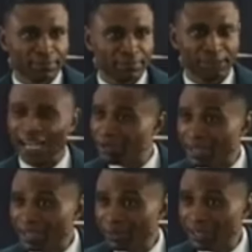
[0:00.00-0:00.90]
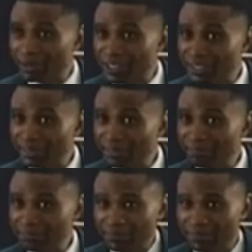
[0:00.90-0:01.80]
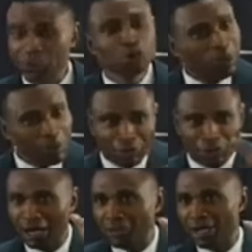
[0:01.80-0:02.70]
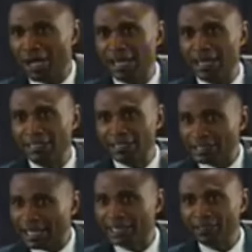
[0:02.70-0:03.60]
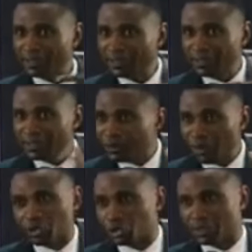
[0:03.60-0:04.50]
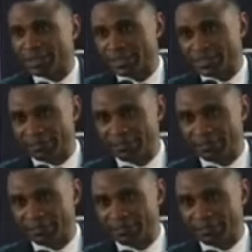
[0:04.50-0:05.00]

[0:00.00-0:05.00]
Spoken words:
Are you hearing what I'm saying? You can go ahead and decide what you think.